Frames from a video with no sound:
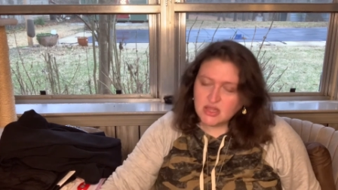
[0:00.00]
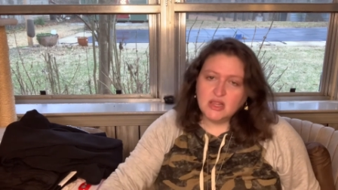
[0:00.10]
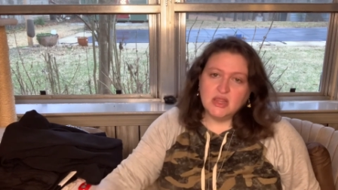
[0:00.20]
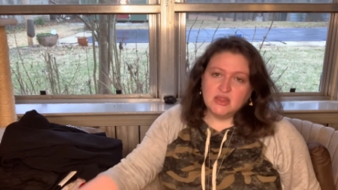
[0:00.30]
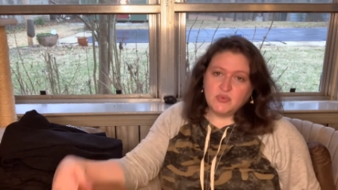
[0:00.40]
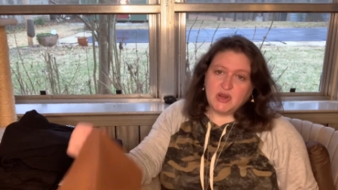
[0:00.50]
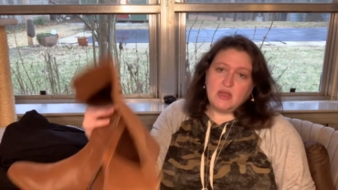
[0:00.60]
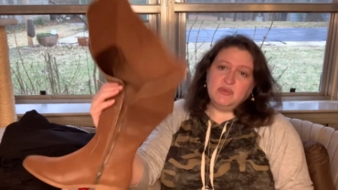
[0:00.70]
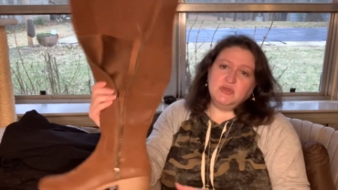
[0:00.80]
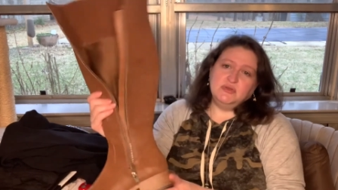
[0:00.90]
the
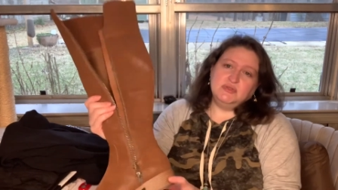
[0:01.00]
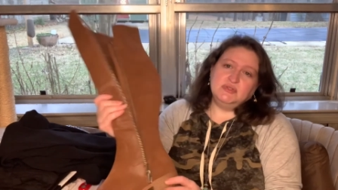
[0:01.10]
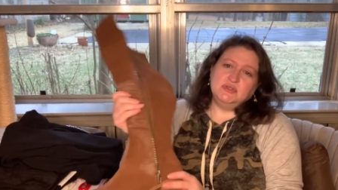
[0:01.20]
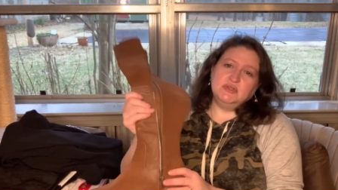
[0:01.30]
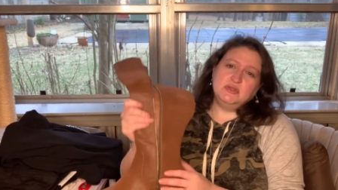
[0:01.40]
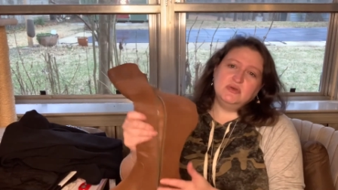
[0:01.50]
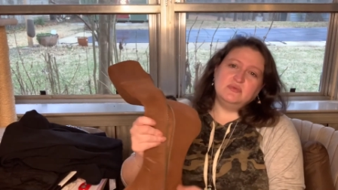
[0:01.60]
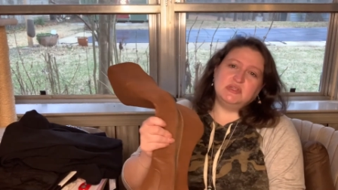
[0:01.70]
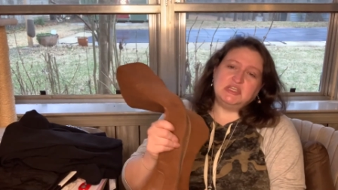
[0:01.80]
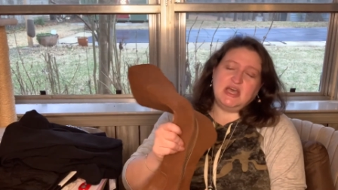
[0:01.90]
brown boots,
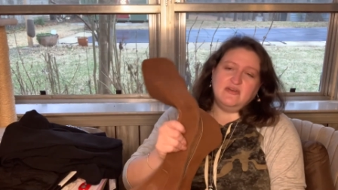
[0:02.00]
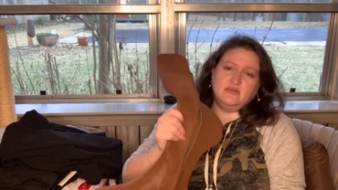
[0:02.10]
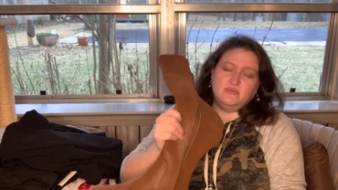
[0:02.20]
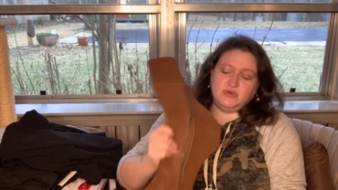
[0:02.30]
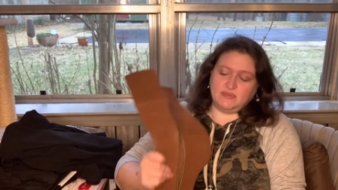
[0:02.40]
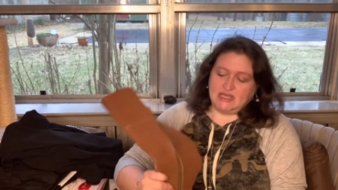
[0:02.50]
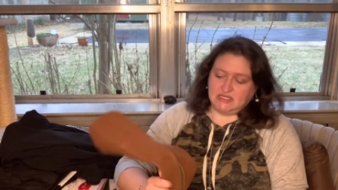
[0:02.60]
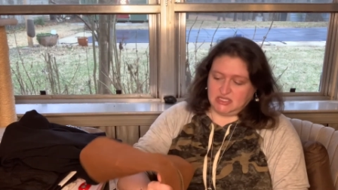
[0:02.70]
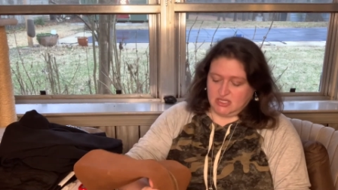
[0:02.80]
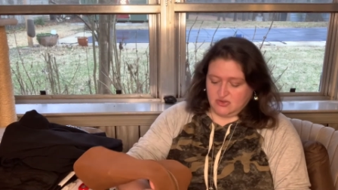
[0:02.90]
which I haven't put back
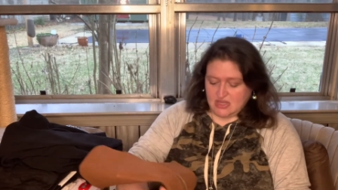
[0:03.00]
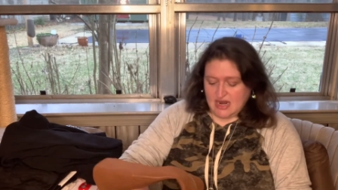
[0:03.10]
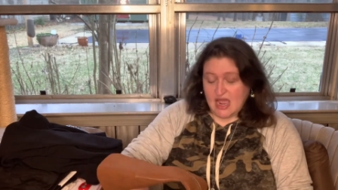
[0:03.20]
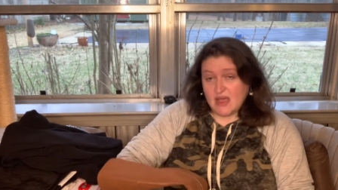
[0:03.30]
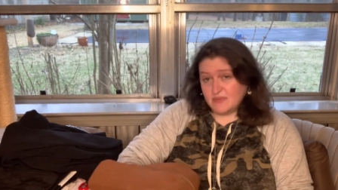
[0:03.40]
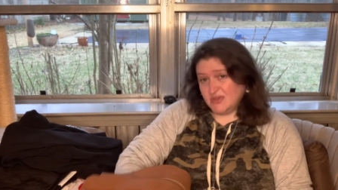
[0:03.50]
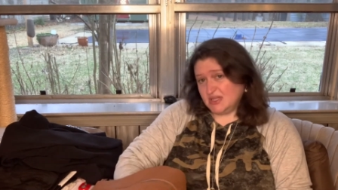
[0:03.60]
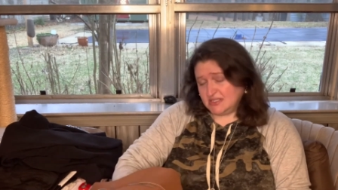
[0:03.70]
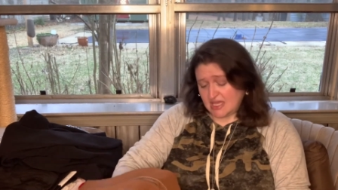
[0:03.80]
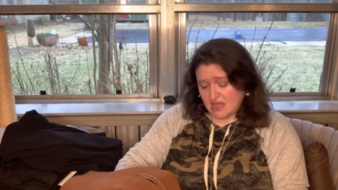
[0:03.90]
together yet, I'm going
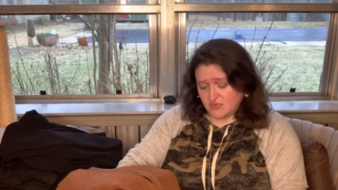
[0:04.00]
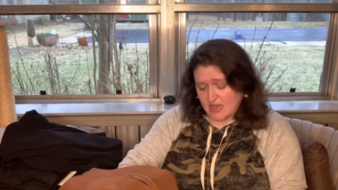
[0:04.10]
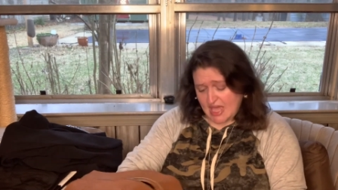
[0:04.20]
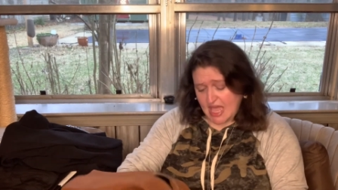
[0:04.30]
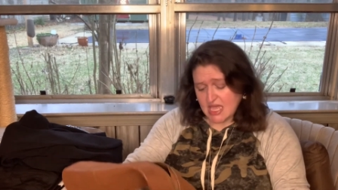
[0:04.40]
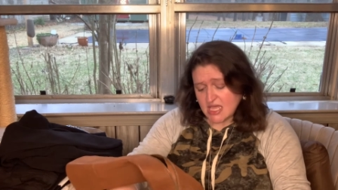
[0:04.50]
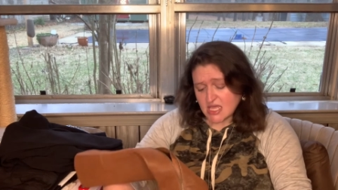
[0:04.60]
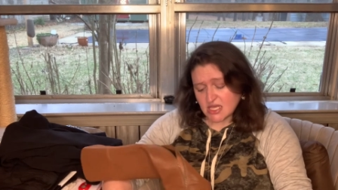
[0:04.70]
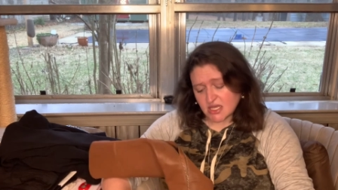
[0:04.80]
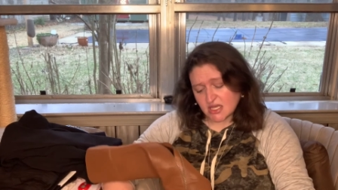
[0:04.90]
to take back.
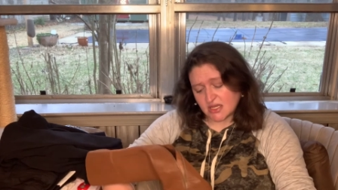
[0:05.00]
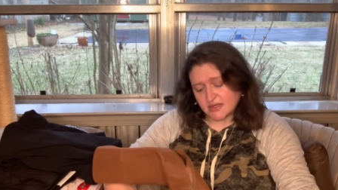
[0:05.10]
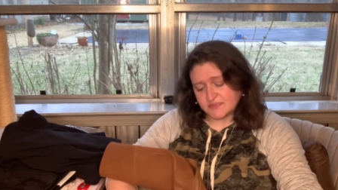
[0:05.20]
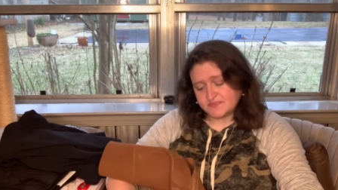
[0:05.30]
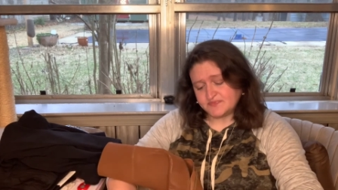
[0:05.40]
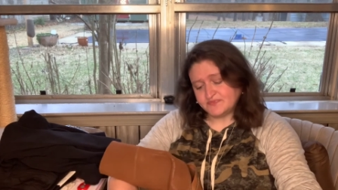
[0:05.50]
Um,